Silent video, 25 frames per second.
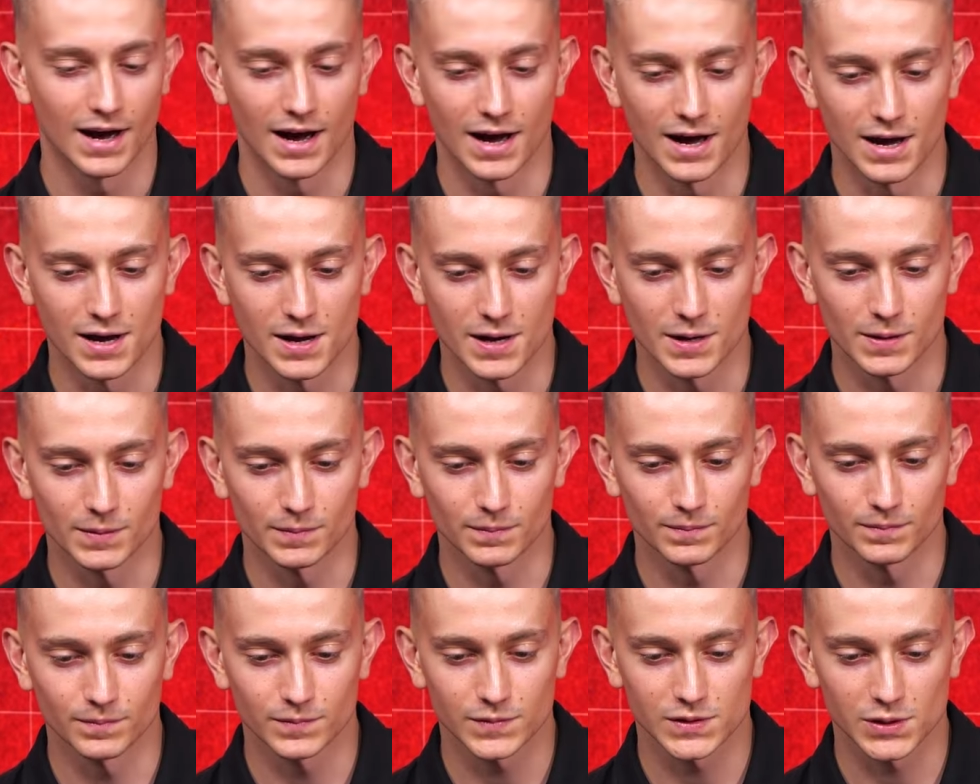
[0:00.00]

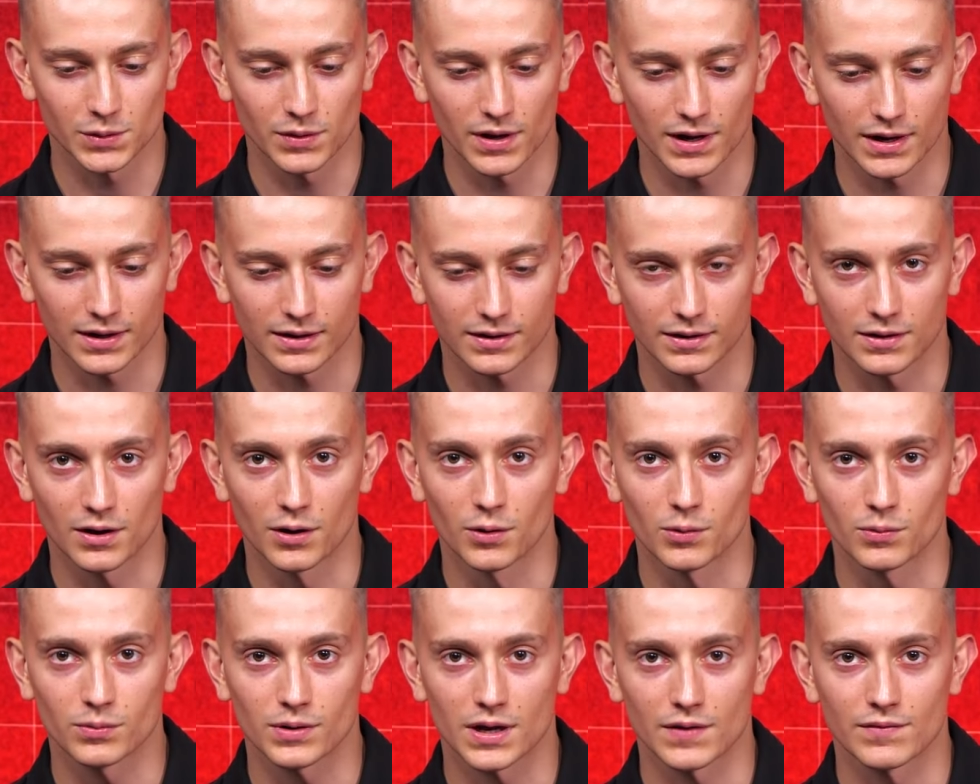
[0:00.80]
So yeah,
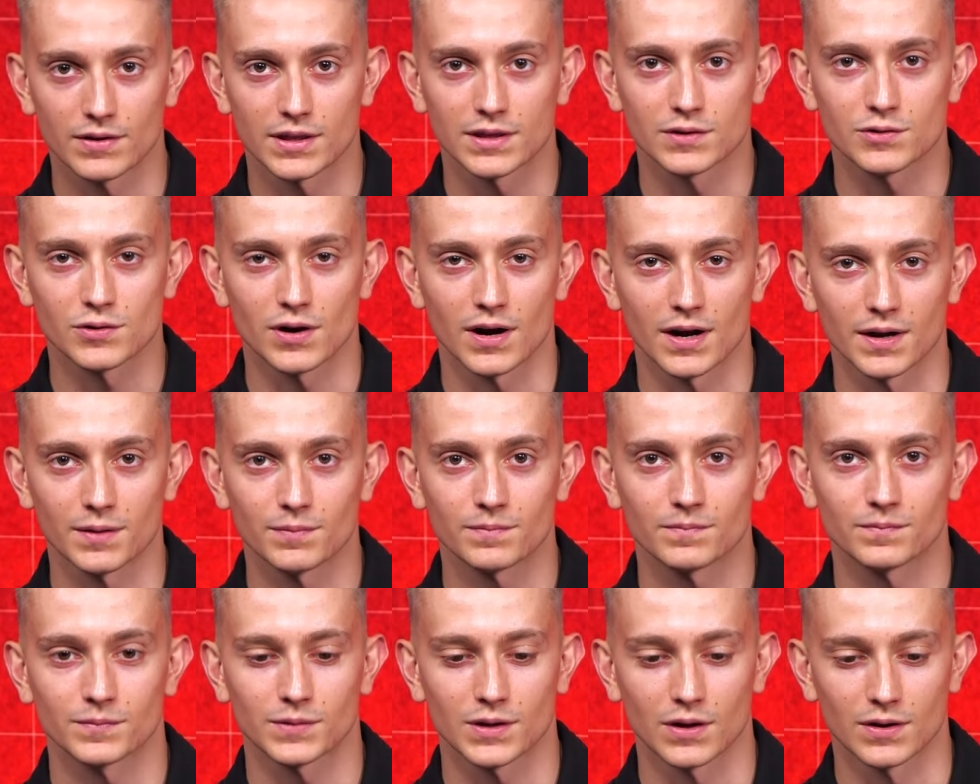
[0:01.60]
go give it a try,
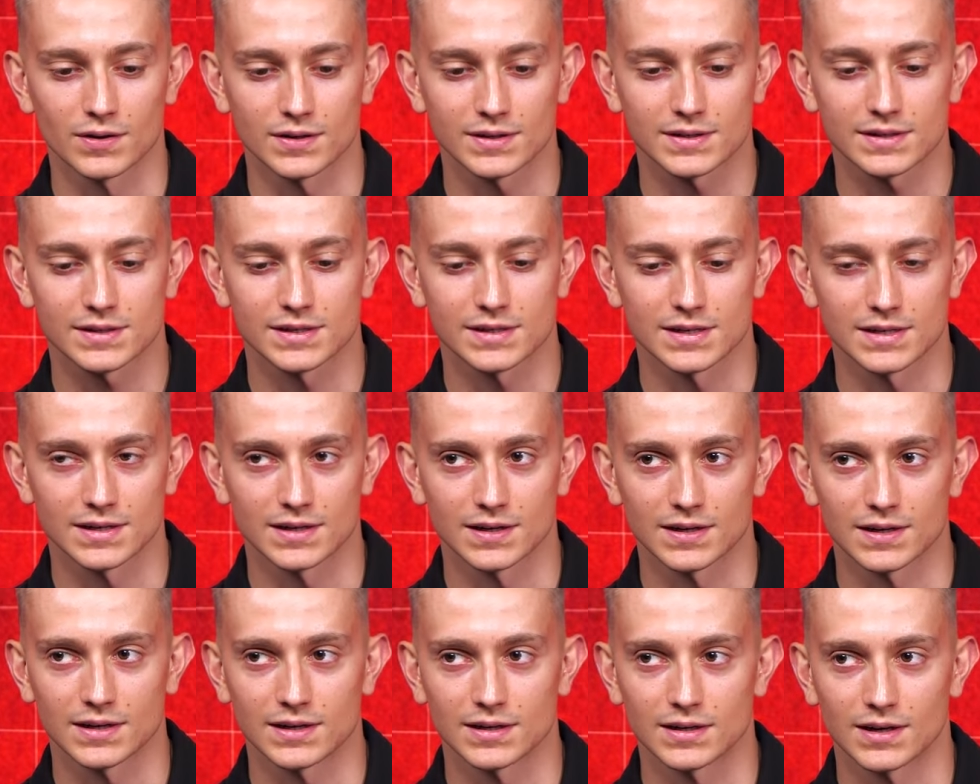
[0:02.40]
because
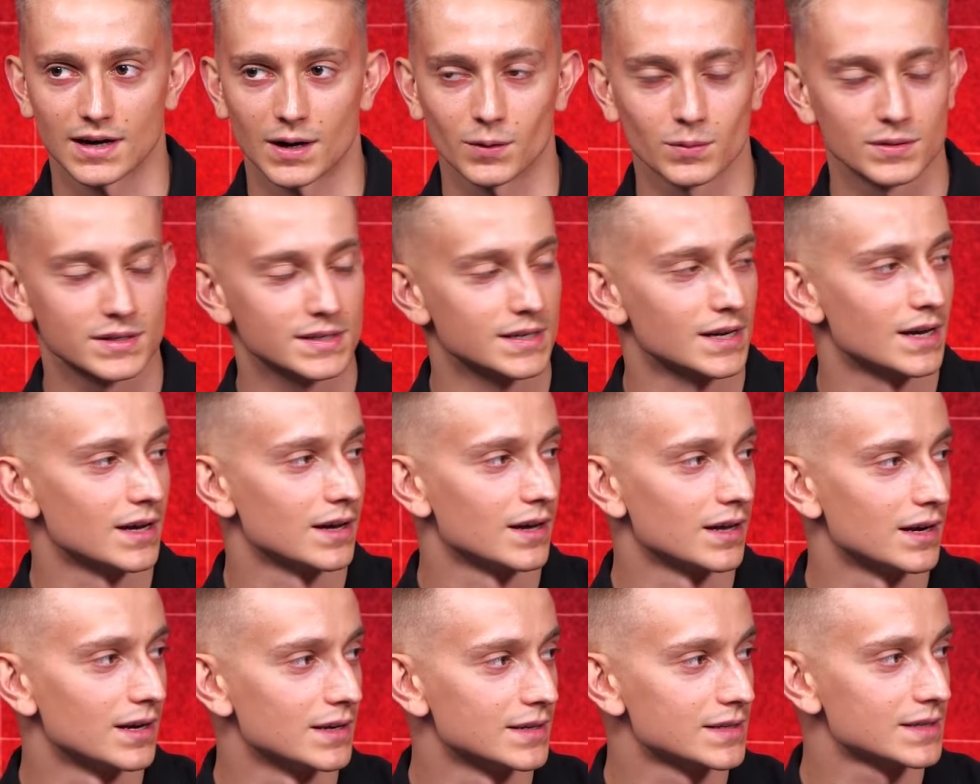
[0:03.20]
I would
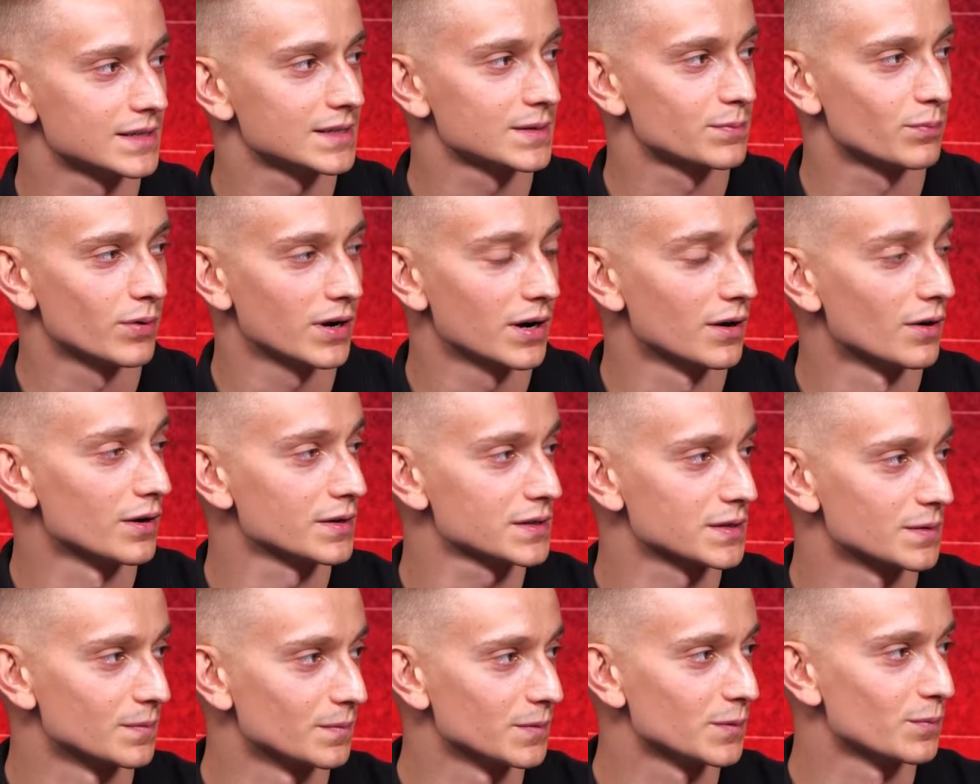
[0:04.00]
say it is pretty
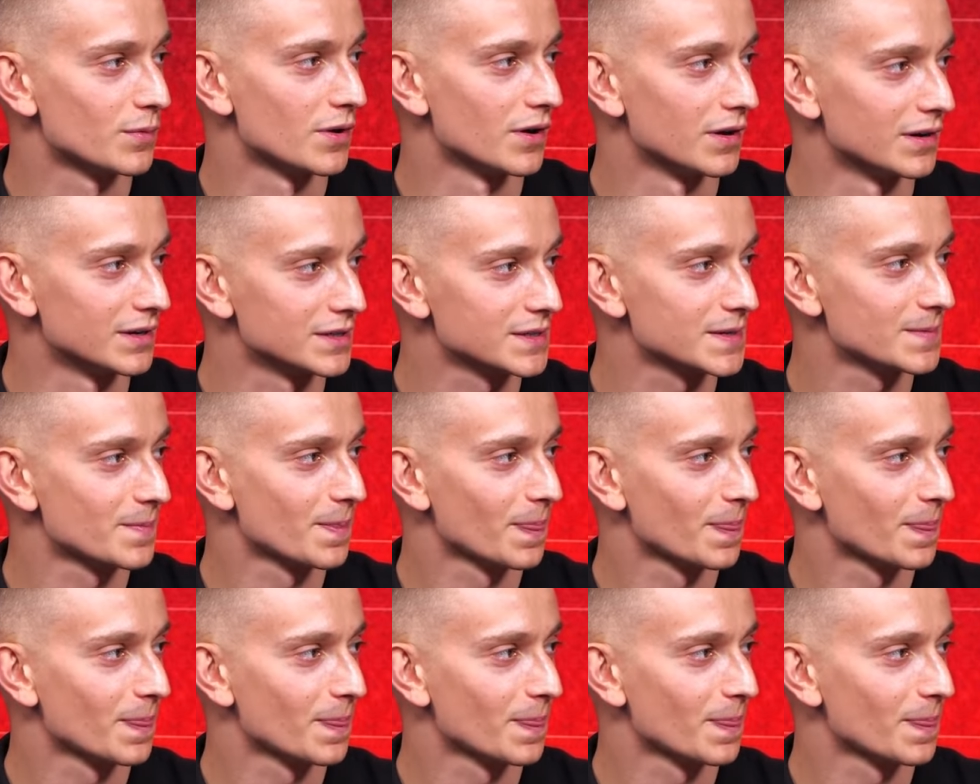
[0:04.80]
awesome, to be honest.